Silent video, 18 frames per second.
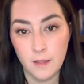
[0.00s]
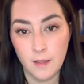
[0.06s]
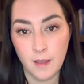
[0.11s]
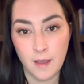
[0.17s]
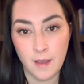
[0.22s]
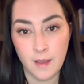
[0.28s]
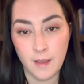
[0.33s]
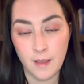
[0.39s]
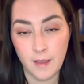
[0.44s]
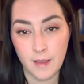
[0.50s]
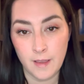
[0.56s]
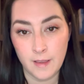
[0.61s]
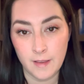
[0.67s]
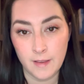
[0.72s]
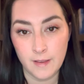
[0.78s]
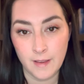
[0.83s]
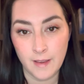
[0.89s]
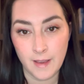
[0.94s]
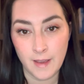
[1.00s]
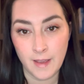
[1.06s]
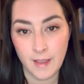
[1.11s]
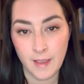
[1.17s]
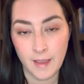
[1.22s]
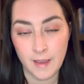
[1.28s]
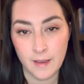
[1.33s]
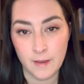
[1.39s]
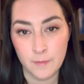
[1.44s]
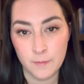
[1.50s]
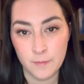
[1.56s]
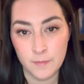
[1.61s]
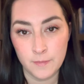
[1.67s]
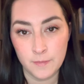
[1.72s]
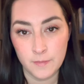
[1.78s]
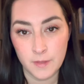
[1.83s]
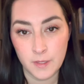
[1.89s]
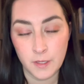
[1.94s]
Hi, I
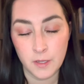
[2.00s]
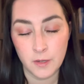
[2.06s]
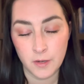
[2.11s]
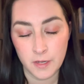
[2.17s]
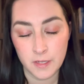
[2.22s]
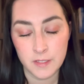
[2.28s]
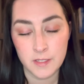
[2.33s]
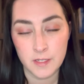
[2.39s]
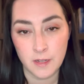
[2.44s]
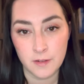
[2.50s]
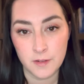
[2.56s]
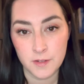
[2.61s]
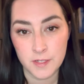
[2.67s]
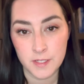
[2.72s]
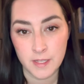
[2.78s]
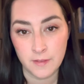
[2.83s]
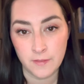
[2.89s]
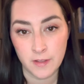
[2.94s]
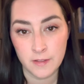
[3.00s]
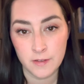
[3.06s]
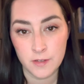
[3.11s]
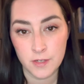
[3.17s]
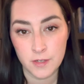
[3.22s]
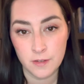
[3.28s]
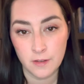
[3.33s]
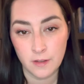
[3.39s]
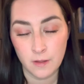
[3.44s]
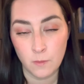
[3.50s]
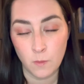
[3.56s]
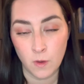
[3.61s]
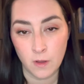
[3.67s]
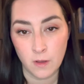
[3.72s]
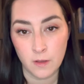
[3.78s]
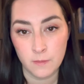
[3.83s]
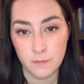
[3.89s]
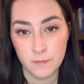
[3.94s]
am The Curious Doctor Sevedge, and
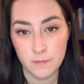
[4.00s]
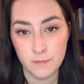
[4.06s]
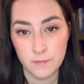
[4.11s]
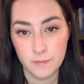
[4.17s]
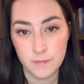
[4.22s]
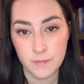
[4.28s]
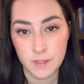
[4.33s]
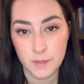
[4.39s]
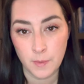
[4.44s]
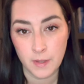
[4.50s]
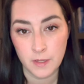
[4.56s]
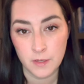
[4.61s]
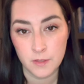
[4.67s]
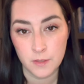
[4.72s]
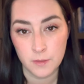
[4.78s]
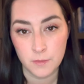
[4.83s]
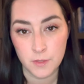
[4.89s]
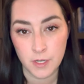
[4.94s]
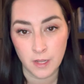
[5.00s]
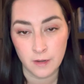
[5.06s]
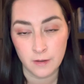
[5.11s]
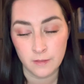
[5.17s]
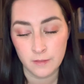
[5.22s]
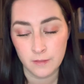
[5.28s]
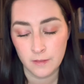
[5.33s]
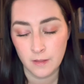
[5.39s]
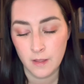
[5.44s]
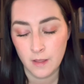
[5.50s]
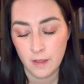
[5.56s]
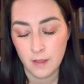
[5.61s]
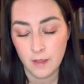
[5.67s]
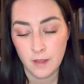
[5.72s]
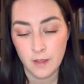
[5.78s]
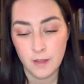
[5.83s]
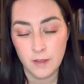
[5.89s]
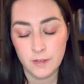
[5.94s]
welcome to my YouTube channel.
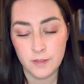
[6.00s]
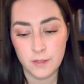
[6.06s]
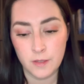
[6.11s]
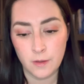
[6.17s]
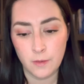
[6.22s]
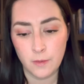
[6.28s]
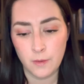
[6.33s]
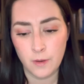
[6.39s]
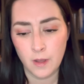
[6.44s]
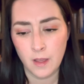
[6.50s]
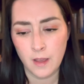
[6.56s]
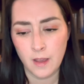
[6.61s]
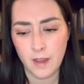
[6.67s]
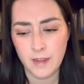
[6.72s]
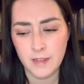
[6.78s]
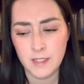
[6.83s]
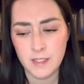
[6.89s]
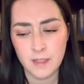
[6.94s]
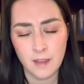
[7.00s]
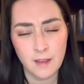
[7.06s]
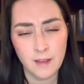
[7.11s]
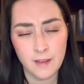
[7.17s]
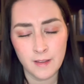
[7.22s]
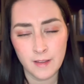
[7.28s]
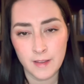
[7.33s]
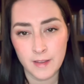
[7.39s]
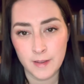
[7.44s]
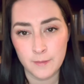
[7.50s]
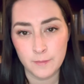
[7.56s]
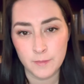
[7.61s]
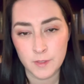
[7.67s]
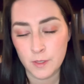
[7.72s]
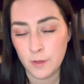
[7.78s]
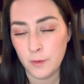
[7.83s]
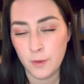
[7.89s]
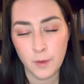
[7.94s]
So I saw, um,
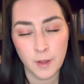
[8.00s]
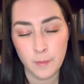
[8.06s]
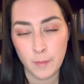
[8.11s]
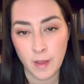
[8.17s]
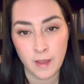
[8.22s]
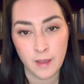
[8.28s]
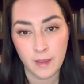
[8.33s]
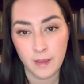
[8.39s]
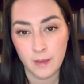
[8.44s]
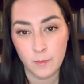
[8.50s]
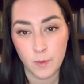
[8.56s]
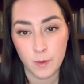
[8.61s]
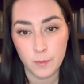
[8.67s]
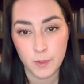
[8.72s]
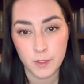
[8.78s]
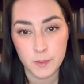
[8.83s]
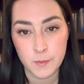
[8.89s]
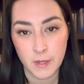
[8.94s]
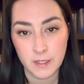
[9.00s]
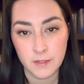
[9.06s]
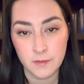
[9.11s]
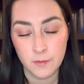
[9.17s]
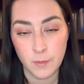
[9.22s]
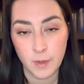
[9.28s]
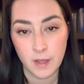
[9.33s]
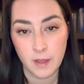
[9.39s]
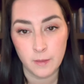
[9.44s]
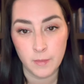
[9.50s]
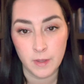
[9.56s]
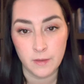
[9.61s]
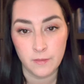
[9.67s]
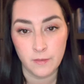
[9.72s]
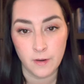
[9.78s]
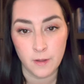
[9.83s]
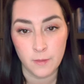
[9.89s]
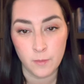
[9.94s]
so who am I and what perspective am I coming
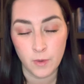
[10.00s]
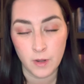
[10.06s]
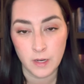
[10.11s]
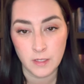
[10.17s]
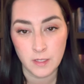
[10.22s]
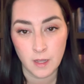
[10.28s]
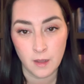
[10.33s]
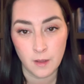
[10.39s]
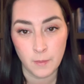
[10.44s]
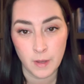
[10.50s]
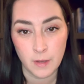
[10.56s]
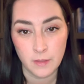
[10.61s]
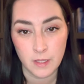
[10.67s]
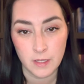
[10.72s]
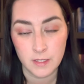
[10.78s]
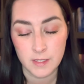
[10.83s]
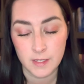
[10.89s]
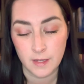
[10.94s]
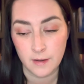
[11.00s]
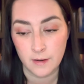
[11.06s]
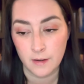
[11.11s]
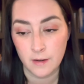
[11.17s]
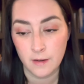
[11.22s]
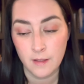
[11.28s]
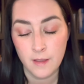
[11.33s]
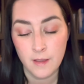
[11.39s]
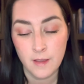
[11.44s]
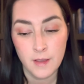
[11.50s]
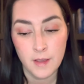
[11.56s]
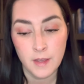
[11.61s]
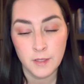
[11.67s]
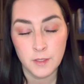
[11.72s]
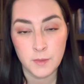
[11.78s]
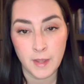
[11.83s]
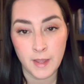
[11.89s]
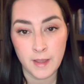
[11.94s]
from when I talk about things here?
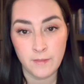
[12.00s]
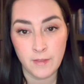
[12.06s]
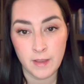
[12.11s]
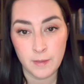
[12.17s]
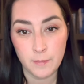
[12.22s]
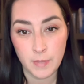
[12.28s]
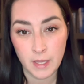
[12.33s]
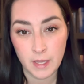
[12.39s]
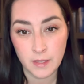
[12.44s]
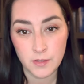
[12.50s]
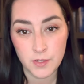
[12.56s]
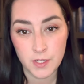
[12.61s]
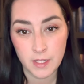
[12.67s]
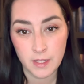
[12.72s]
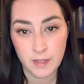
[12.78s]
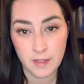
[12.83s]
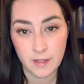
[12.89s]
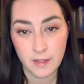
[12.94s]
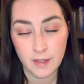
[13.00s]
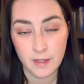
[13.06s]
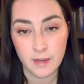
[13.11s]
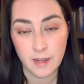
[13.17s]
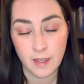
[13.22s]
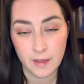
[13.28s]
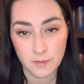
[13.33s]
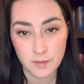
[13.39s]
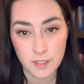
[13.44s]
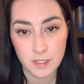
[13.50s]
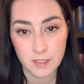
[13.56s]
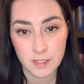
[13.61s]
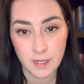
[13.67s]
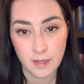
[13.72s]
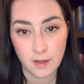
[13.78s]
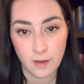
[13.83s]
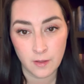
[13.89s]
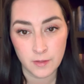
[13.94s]
So I have a P H D in counseling
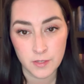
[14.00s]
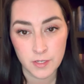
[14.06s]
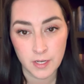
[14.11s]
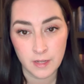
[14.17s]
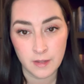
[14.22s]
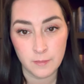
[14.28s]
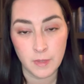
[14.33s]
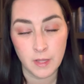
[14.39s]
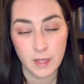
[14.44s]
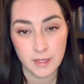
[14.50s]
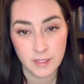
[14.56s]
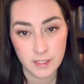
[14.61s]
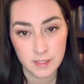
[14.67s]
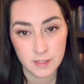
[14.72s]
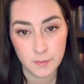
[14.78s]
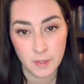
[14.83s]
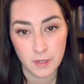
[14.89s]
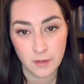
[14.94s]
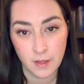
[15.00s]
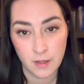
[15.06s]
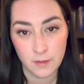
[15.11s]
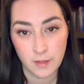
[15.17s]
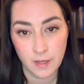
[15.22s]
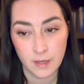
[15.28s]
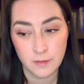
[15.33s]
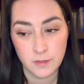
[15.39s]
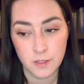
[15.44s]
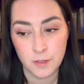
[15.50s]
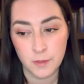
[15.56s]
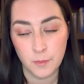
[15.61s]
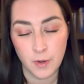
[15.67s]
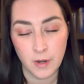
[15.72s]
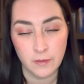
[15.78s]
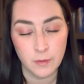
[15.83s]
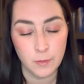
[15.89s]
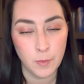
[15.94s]
psychology. I'm a licensed mental health counselor in
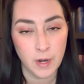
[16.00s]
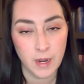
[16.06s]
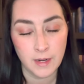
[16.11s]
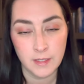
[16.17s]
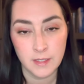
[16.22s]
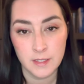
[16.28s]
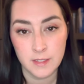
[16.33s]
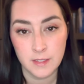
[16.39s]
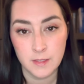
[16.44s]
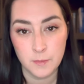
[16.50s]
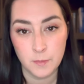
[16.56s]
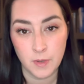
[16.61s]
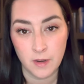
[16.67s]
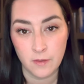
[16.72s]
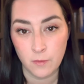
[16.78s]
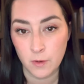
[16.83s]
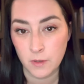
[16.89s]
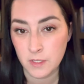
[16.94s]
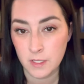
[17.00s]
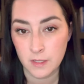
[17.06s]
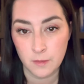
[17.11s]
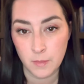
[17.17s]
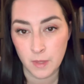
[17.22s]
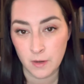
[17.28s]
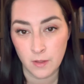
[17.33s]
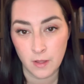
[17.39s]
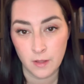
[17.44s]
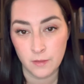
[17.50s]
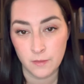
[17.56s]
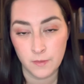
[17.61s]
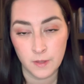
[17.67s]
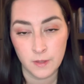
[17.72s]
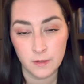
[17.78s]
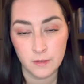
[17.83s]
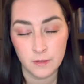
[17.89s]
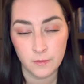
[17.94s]
private practice, but I've worked in the mental health
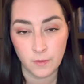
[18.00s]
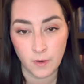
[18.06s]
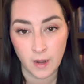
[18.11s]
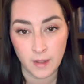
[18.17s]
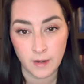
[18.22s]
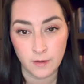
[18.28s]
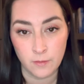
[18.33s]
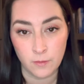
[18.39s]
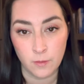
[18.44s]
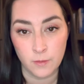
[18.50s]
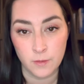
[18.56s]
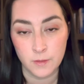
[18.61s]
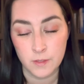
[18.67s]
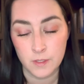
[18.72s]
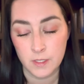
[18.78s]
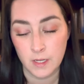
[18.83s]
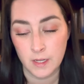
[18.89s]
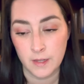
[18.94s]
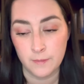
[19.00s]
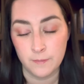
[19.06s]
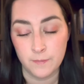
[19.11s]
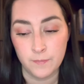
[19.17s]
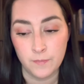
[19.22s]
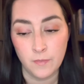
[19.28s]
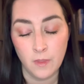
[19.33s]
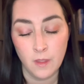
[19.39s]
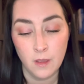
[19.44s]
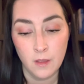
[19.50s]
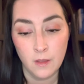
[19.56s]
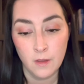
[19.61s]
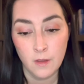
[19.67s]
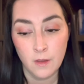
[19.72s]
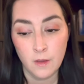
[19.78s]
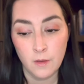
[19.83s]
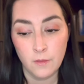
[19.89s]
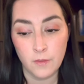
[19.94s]
field in a variety of roles um,
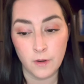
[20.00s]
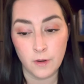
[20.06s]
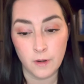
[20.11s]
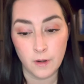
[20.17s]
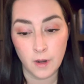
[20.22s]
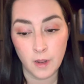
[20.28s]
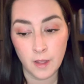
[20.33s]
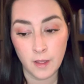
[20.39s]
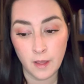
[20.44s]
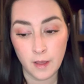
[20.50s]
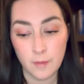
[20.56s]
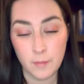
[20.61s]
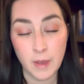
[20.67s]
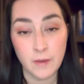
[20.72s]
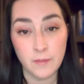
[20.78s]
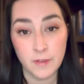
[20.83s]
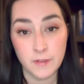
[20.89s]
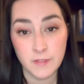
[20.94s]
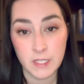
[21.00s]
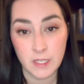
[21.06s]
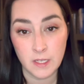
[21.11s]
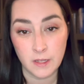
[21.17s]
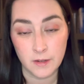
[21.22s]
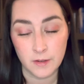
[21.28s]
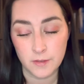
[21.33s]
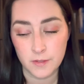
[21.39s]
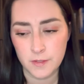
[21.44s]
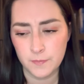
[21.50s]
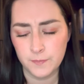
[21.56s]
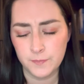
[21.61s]
for about fifteen years.